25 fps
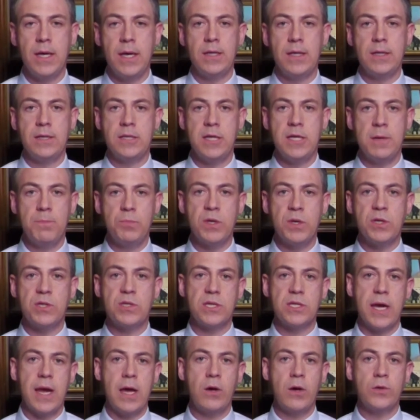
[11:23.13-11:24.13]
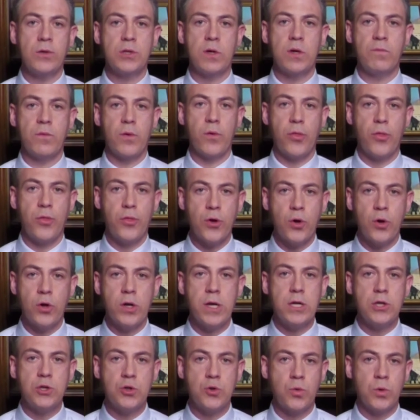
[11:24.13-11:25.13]
tip the scales over $30
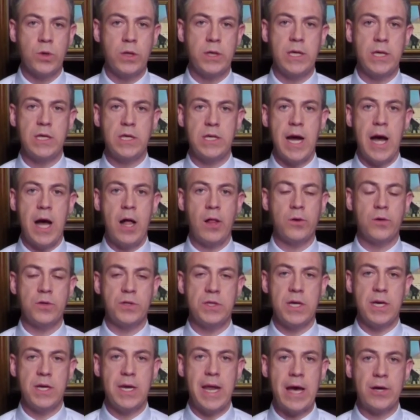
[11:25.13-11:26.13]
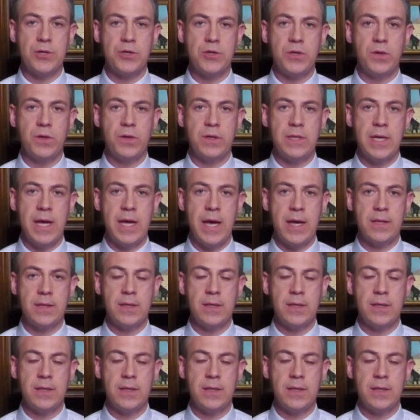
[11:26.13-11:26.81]
trillion in national debt.